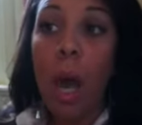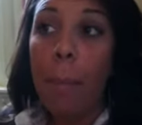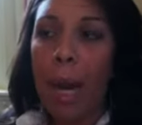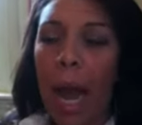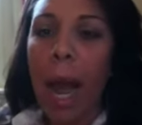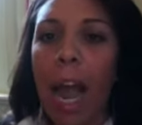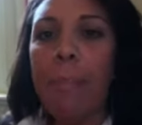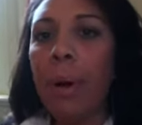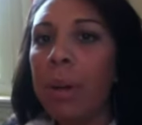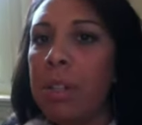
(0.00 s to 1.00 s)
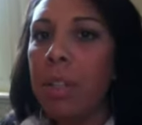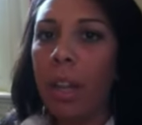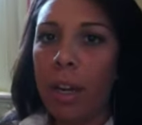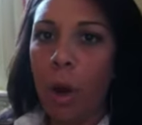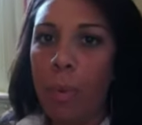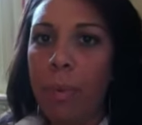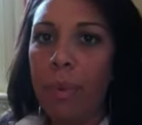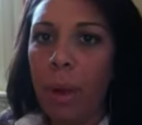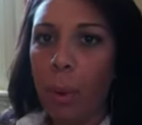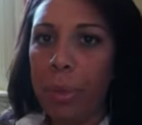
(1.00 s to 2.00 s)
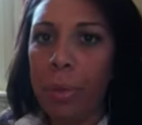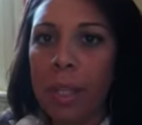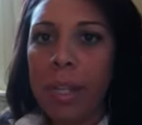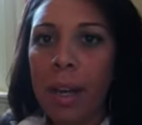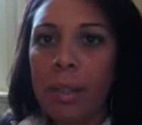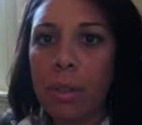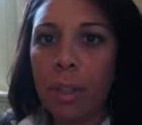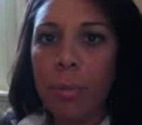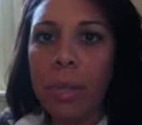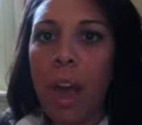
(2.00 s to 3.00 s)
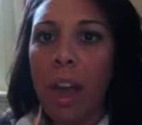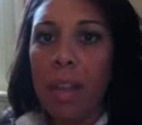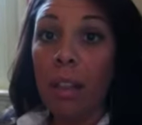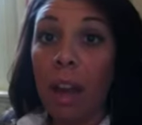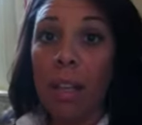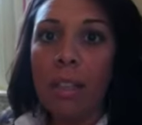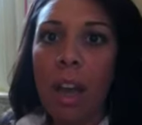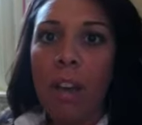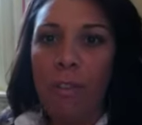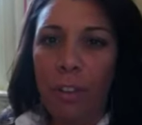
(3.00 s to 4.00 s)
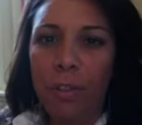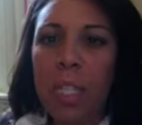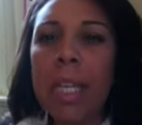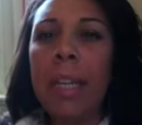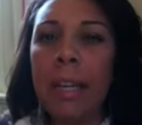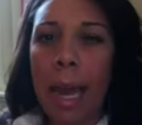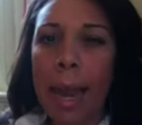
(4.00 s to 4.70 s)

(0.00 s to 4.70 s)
but I personally know people that went through the test groups that lost 15,